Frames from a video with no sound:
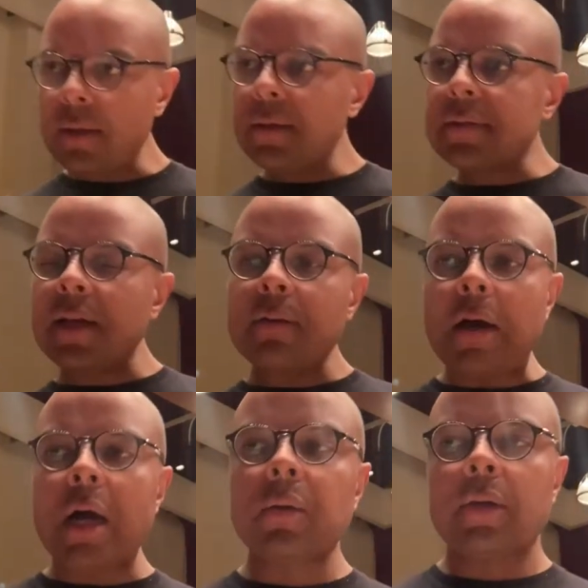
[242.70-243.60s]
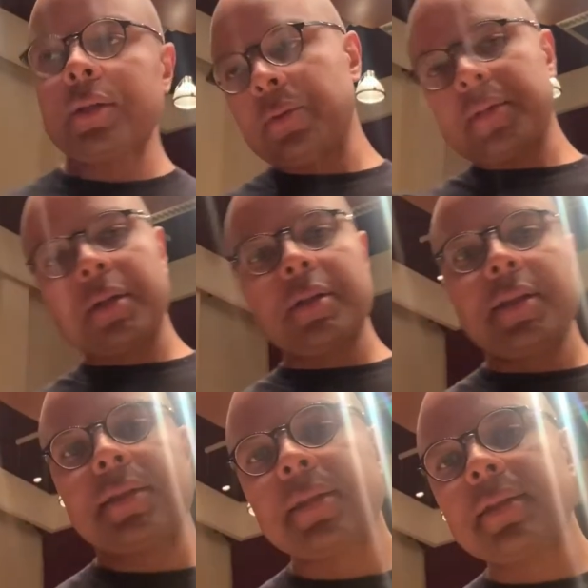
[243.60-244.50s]
is kind of awkward because we start on
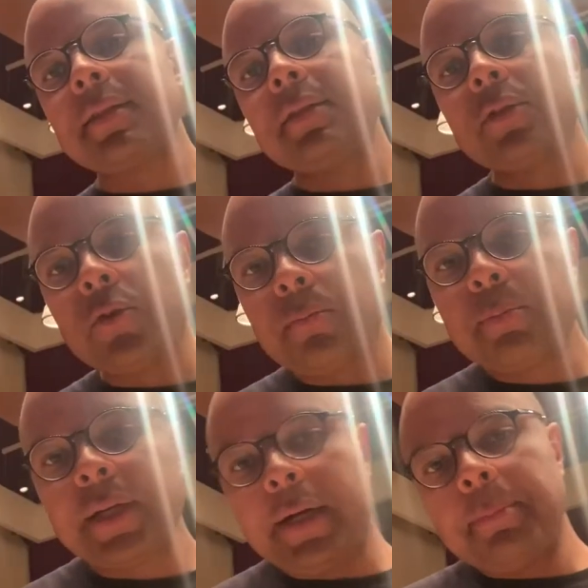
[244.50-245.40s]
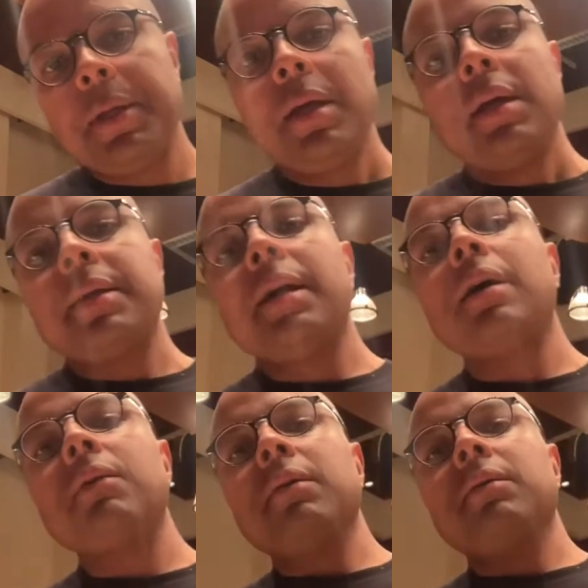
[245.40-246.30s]
that 16th note pickup. Now,